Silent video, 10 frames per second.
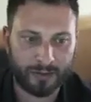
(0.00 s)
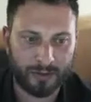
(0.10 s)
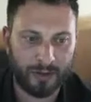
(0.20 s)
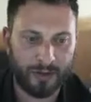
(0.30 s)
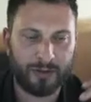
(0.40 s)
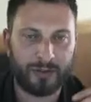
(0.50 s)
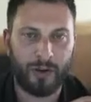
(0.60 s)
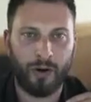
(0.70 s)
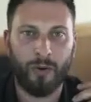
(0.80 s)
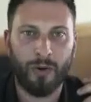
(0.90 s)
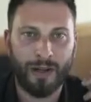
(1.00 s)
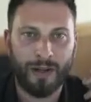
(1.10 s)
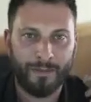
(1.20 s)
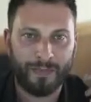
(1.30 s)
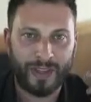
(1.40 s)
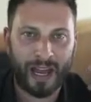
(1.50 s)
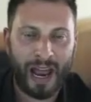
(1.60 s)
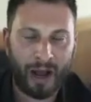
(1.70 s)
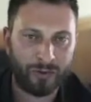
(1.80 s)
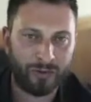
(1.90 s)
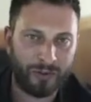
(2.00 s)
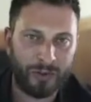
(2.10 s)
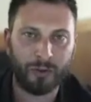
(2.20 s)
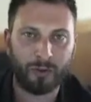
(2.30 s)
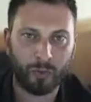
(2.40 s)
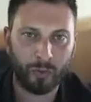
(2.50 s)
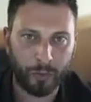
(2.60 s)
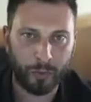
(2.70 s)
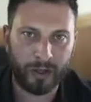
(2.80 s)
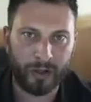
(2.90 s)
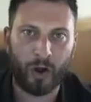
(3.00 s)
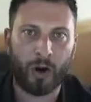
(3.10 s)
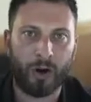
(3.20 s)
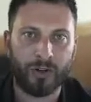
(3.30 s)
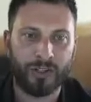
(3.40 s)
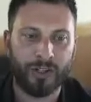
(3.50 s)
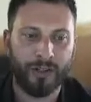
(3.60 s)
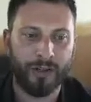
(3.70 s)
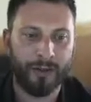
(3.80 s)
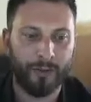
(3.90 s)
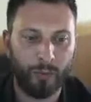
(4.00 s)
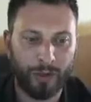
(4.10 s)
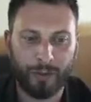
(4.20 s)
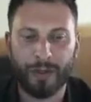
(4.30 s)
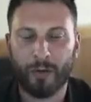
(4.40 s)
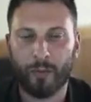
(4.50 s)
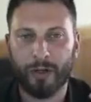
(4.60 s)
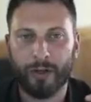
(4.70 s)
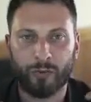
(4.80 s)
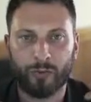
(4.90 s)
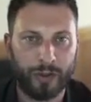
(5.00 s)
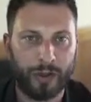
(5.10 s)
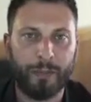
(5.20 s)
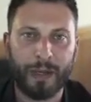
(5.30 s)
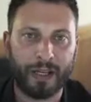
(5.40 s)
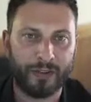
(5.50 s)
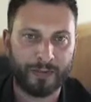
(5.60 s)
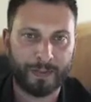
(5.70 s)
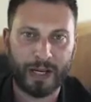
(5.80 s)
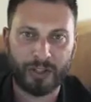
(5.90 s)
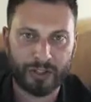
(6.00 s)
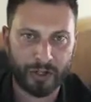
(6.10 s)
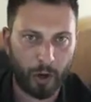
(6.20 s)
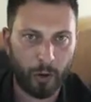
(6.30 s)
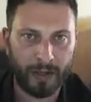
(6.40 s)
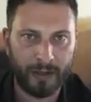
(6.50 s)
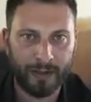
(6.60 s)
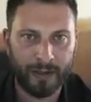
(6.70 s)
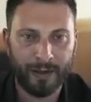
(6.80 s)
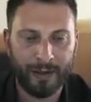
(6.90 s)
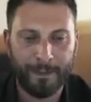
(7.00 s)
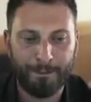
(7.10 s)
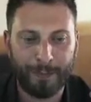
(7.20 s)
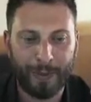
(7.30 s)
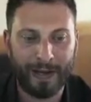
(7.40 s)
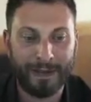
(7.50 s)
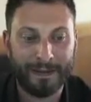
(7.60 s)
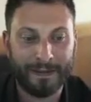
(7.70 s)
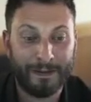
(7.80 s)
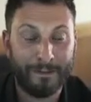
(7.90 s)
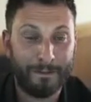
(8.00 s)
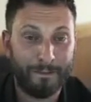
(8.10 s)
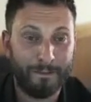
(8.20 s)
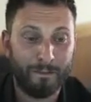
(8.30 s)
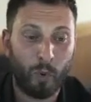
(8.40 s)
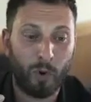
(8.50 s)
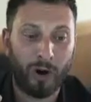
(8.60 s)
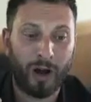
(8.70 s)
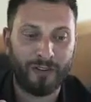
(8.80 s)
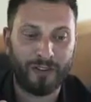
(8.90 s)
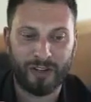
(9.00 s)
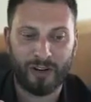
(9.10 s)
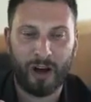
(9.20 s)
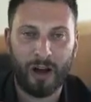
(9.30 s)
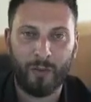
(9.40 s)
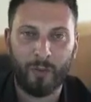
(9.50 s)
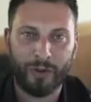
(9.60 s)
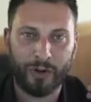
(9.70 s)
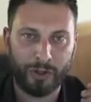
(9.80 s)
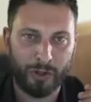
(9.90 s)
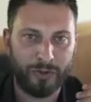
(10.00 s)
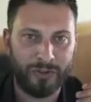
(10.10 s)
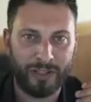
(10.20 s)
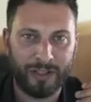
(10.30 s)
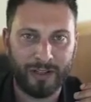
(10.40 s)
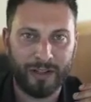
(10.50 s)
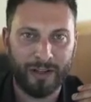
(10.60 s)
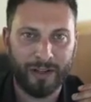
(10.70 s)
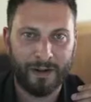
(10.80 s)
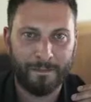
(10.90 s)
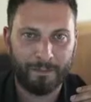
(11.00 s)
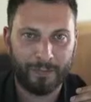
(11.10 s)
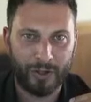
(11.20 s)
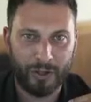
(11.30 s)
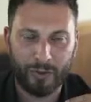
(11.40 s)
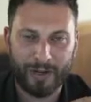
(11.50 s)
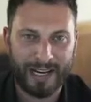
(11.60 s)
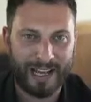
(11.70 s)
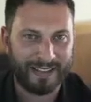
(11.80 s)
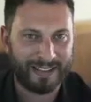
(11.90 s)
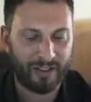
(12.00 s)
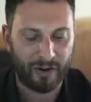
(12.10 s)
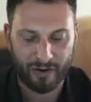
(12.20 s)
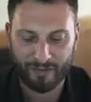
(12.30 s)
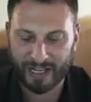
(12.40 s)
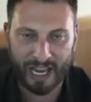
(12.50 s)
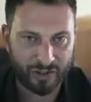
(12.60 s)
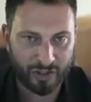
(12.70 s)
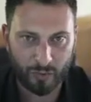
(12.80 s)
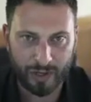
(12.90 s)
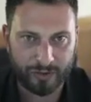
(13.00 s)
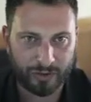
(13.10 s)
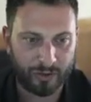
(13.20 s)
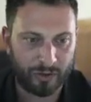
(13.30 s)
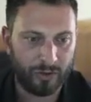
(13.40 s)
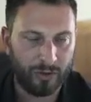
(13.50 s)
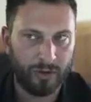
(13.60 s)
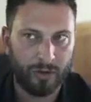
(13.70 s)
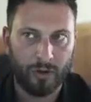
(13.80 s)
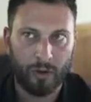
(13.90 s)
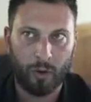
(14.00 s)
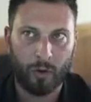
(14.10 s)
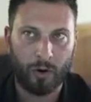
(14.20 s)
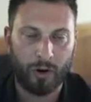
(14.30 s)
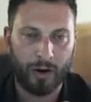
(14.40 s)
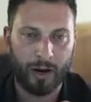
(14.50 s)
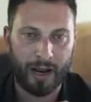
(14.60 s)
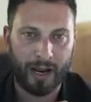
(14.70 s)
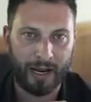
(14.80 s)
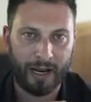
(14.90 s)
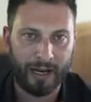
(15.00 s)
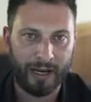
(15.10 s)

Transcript: So the house feels really, really large, really big windows, really big and spacious and open. But more often than not, when they're using the unit as either a vacation rental or a